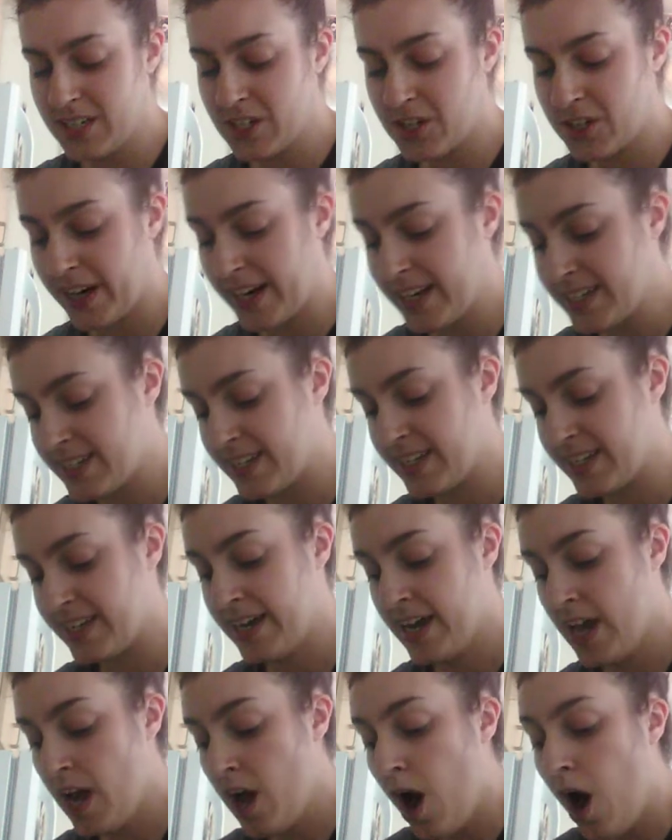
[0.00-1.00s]
and crazy.
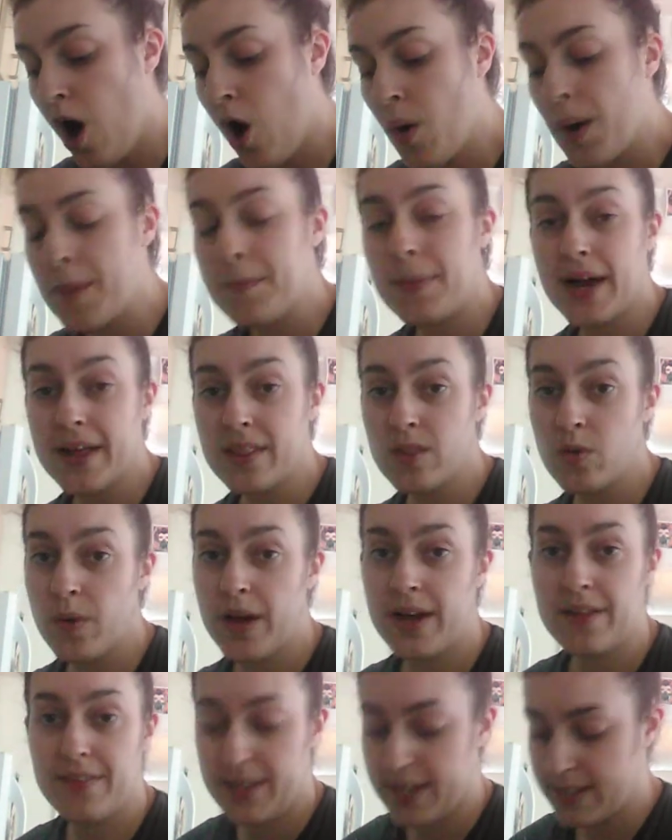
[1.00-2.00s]
Oh, and by the
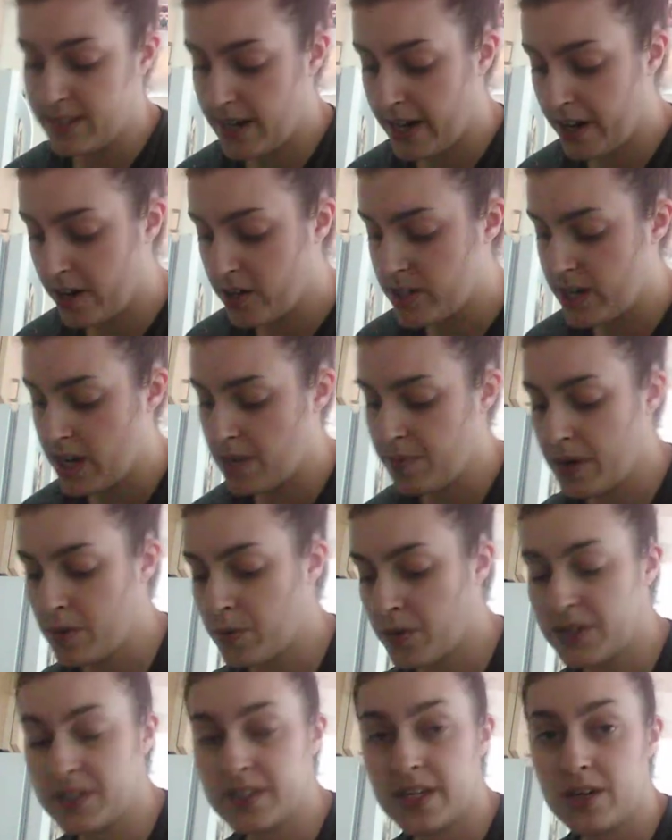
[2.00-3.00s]
way, the entire time I
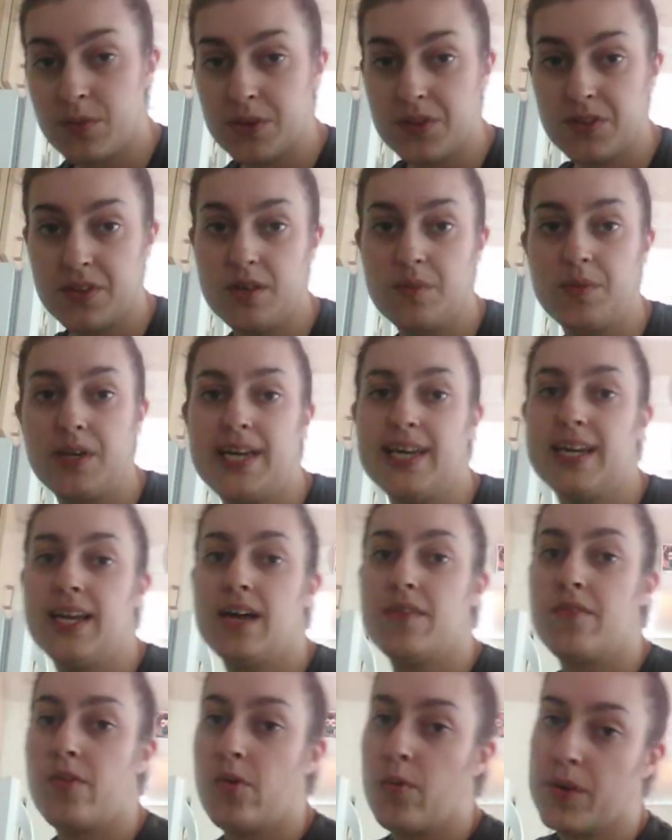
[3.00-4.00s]
worked there with him, he
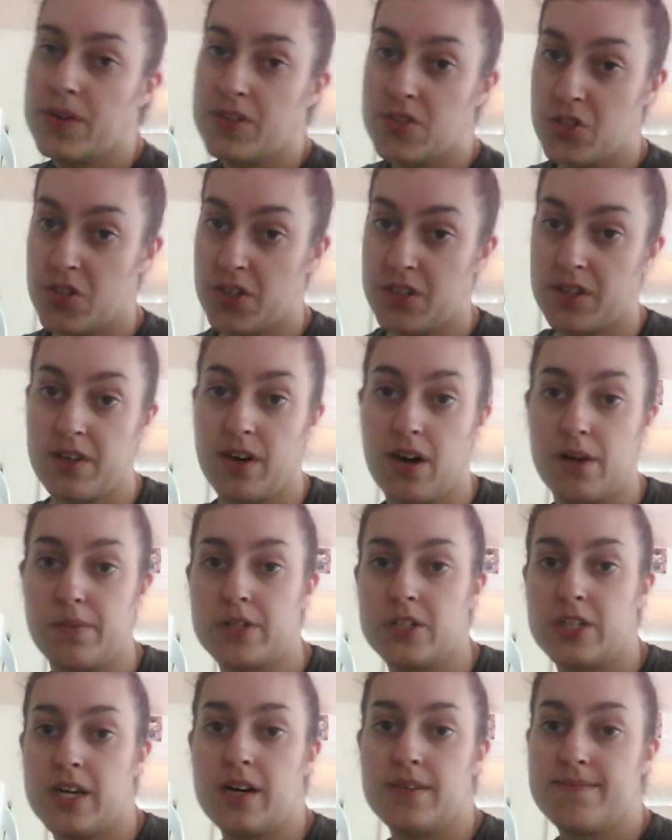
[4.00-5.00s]
never once took the
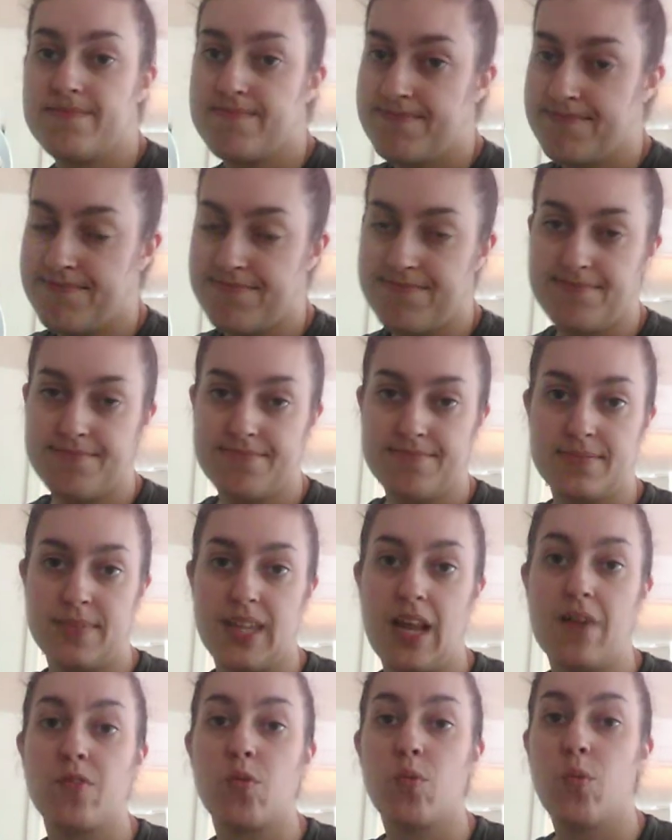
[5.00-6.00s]
garbage out.
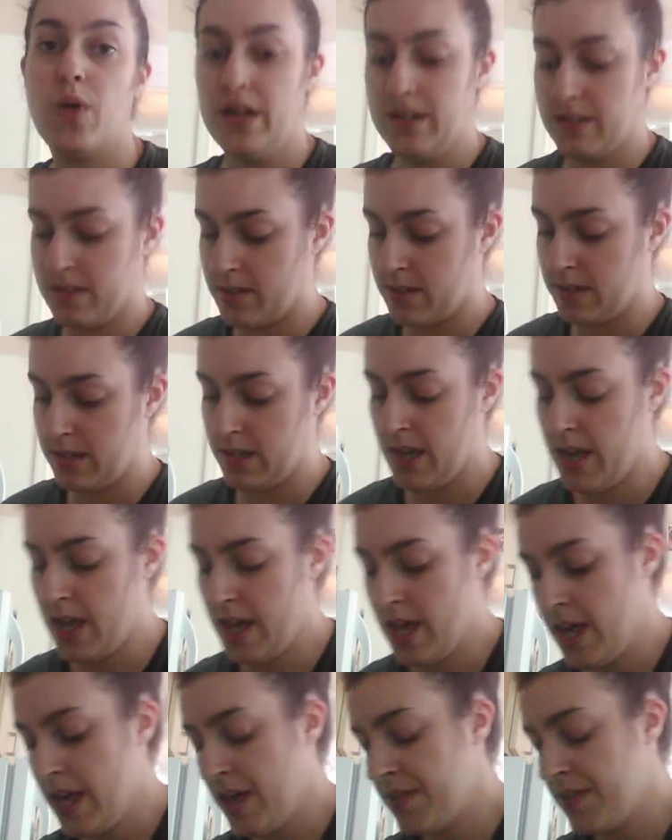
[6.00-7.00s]
Never once.
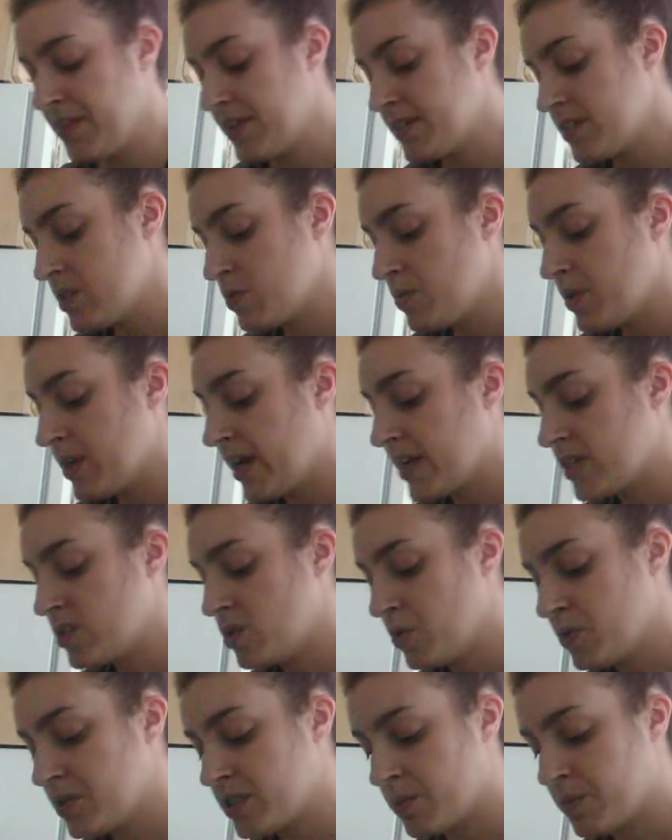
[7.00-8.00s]
This is when I
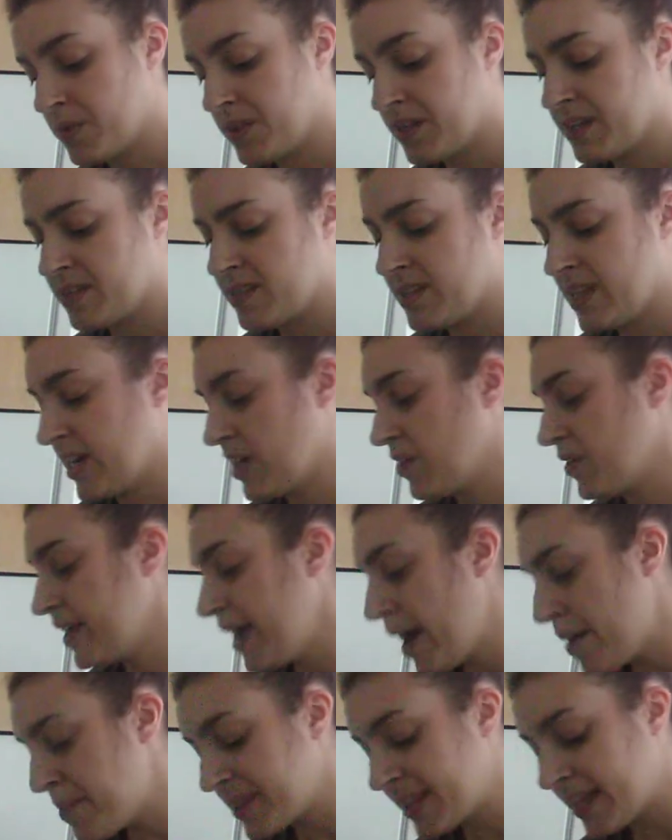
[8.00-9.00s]
told someone this, and they go,
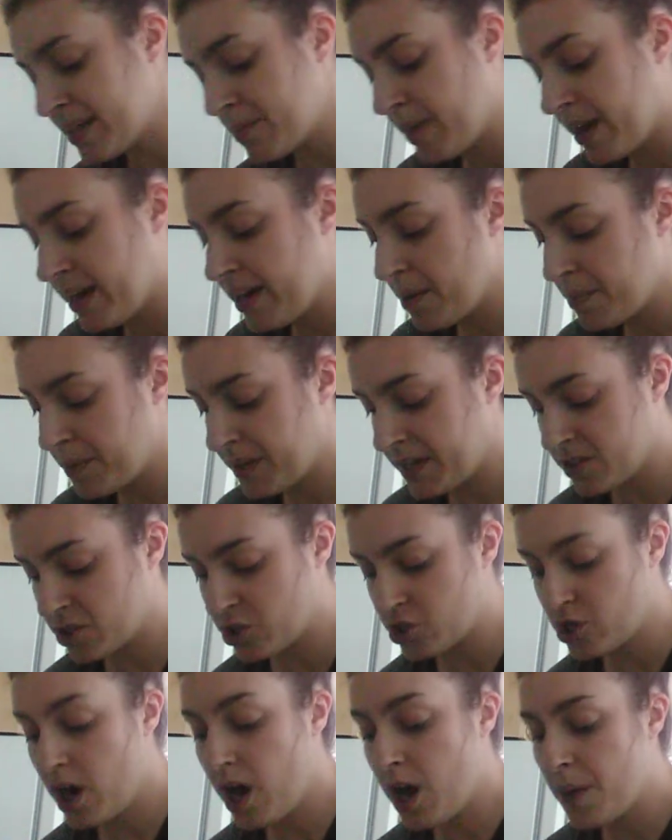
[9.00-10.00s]
yeah, but that might not be his
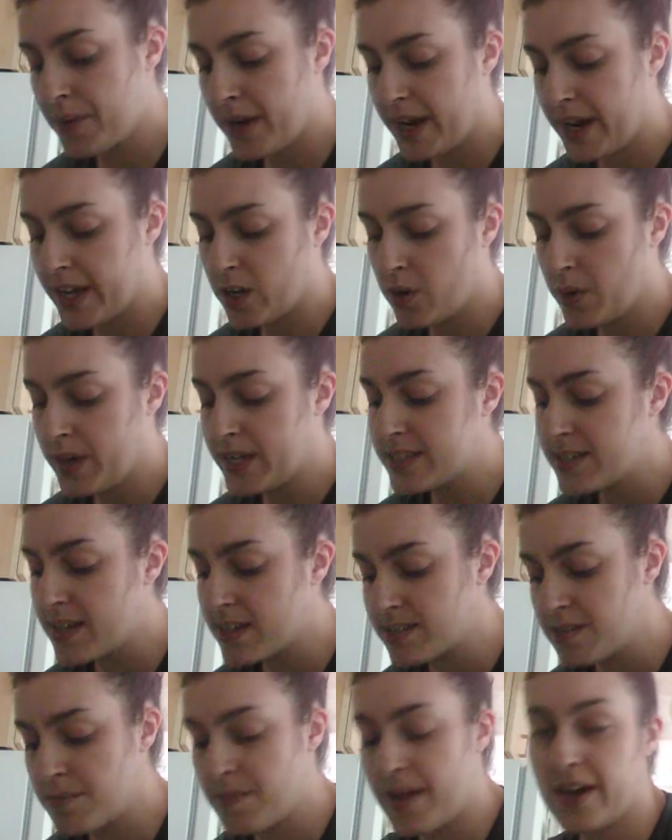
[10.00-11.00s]
job. And I go, it
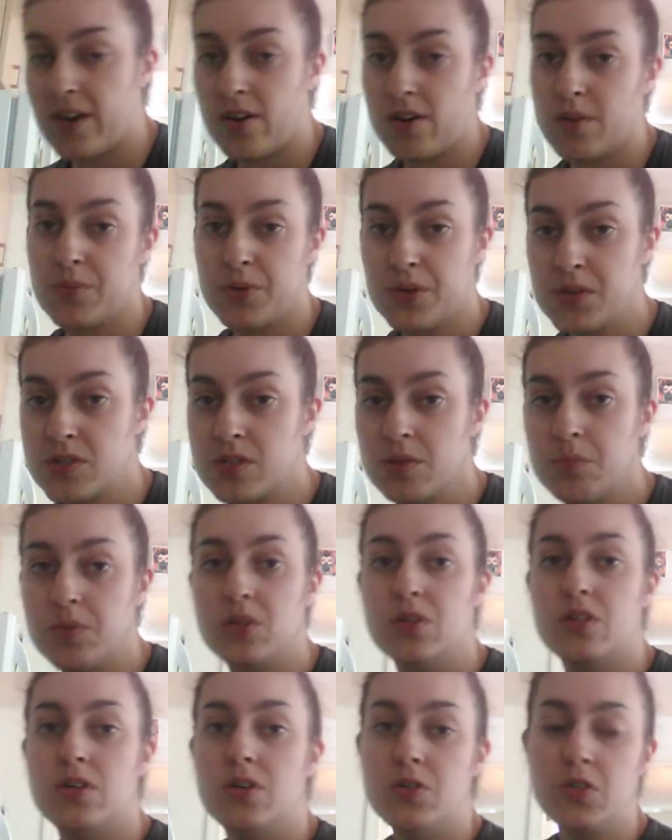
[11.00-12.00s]
doesn't matter. On
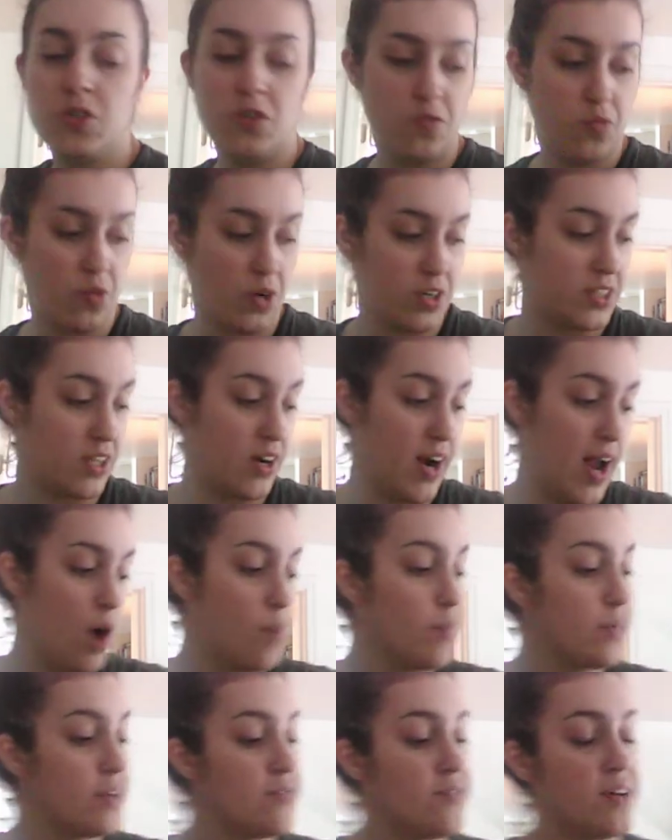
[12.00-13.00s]
principle alone, you've worked there how
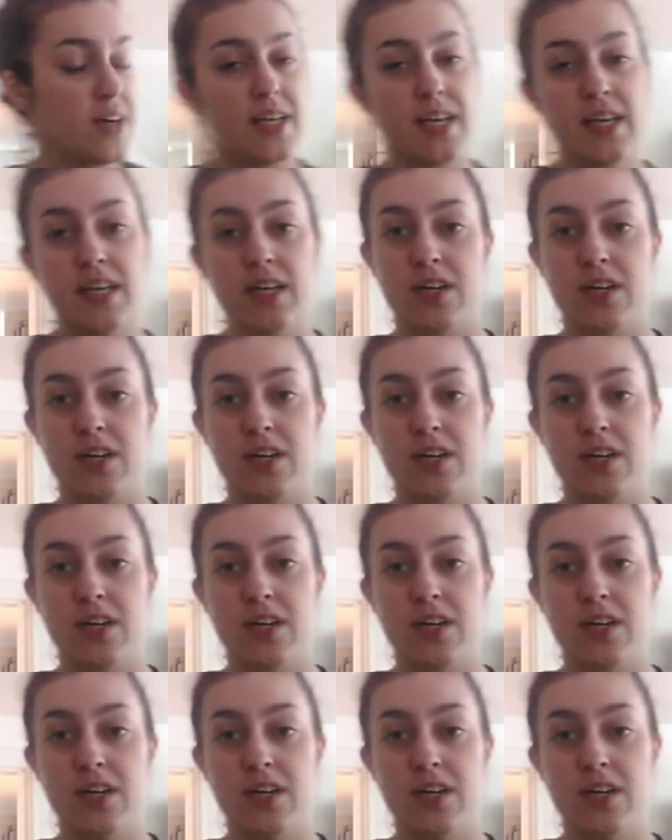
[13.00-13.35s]
many fucking